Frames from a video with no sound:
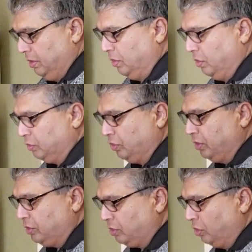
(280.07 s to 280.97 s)
you know,
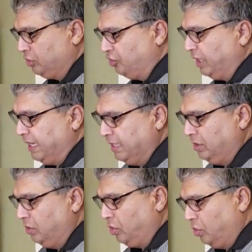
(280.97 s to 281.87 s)
to cook
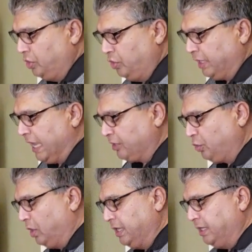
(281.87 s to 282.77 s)
chicken, you go and you
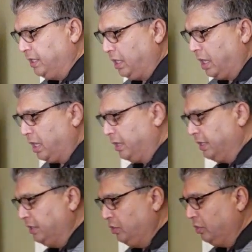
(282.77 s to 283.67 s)
catch one in the
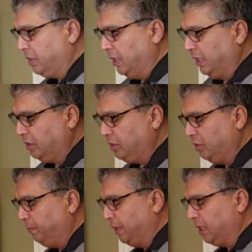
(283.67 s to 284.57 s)
yard and you kill it,
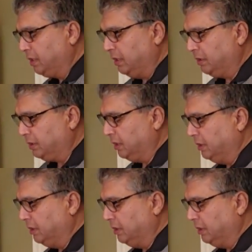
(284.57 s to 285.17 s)
you pluck it,